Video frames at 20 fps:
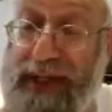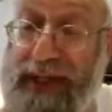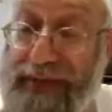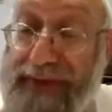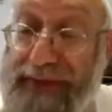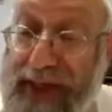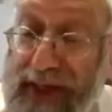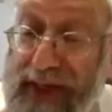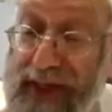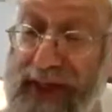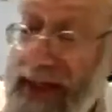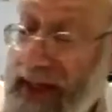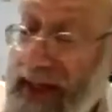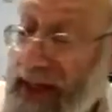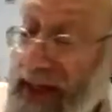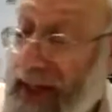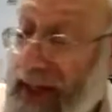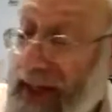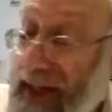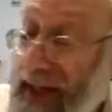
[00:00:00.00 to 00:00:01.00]
tree,
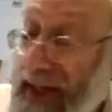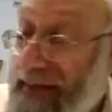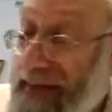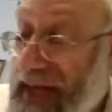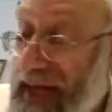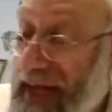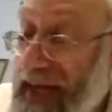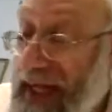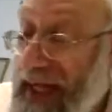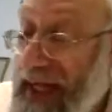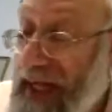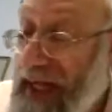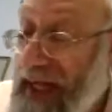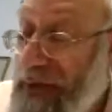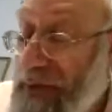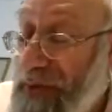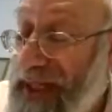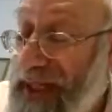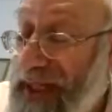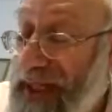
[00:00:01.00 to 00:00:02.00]
and then you want to
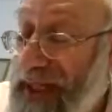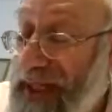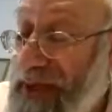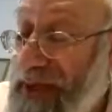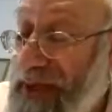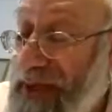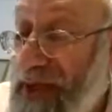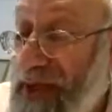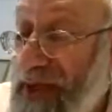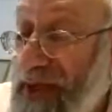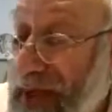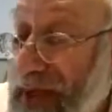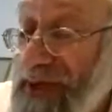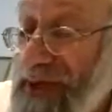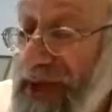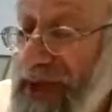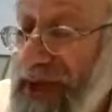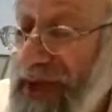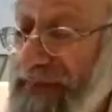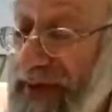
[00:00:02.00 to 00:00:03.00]
continue eating on the western
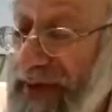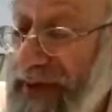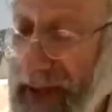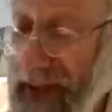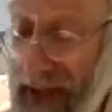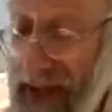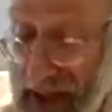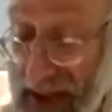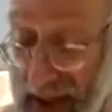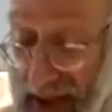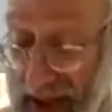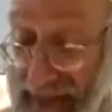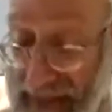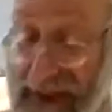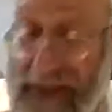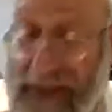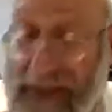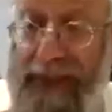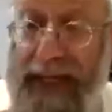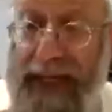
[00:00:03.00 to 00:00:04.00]
side of it, you have
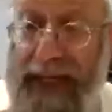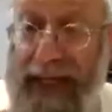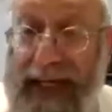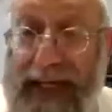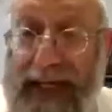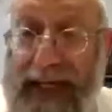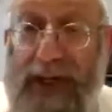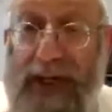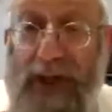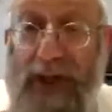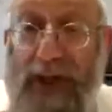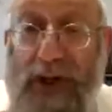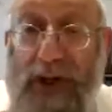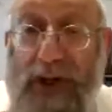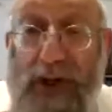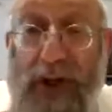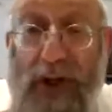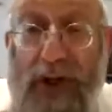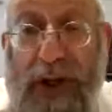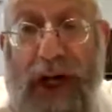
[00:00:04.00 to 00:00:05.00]
to make a new
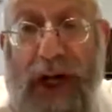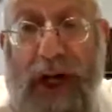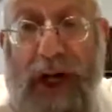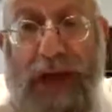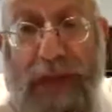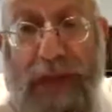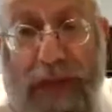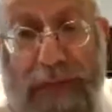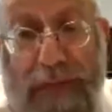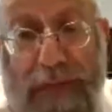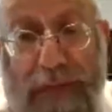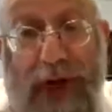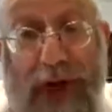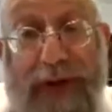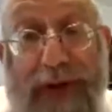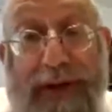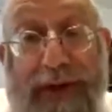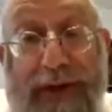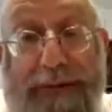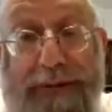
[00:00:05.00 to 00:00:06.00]
bracha.
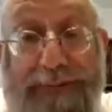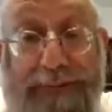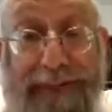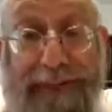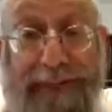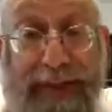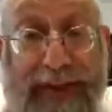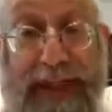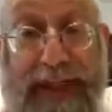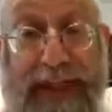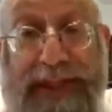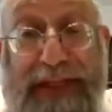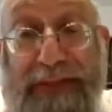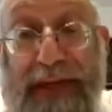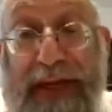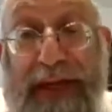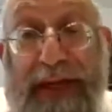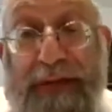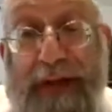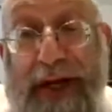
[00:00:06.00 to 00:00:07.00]
That's what
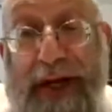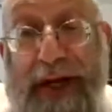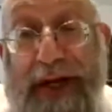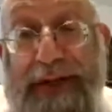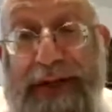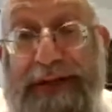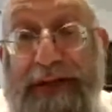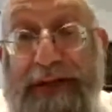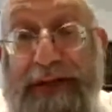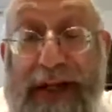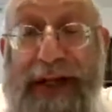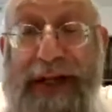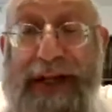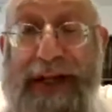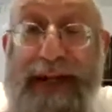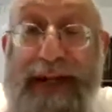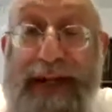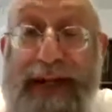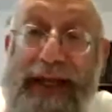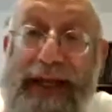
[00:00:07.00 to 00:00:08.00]
he writes, okay?
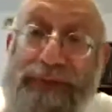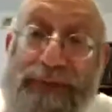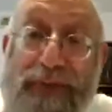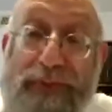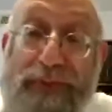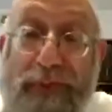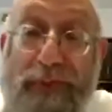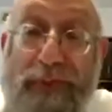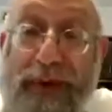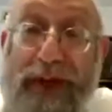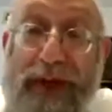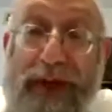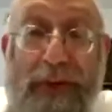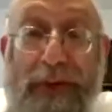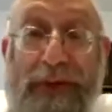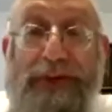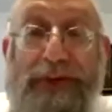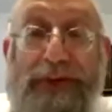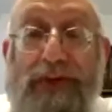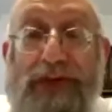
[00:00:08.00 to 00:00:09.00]
If you want to know where this
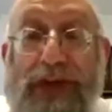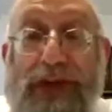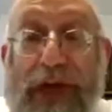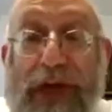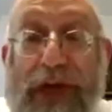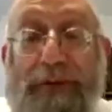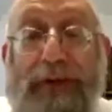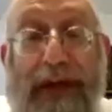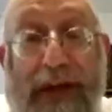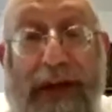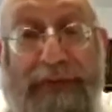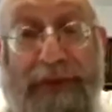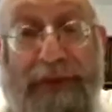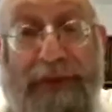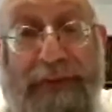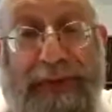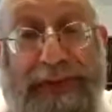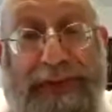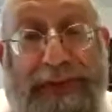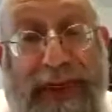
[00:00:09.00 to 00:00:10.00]
Yerushalmi comes from,
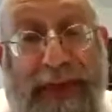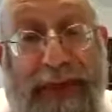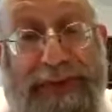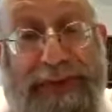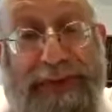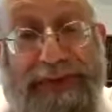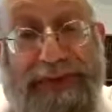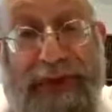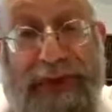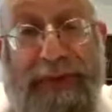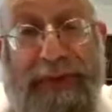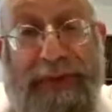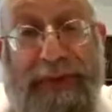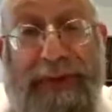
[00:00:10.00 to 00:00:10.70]
it comes from,